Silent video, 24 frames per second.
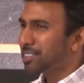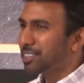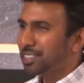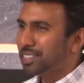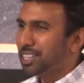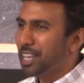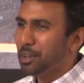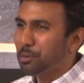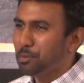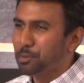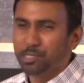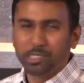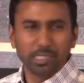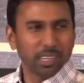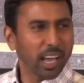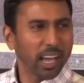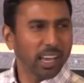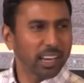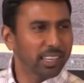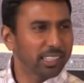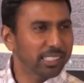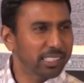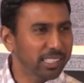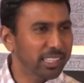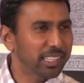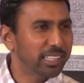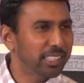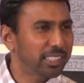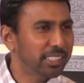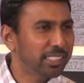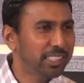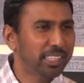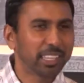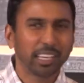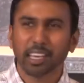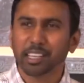in the day was not as
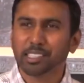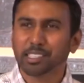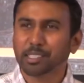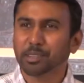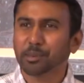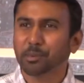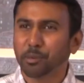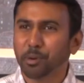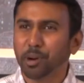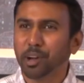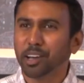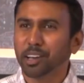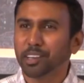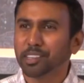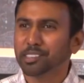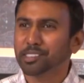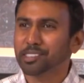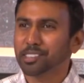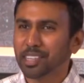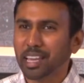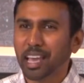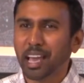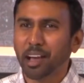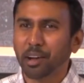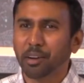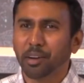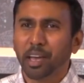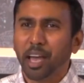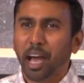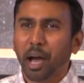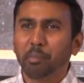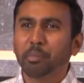easy as it was now.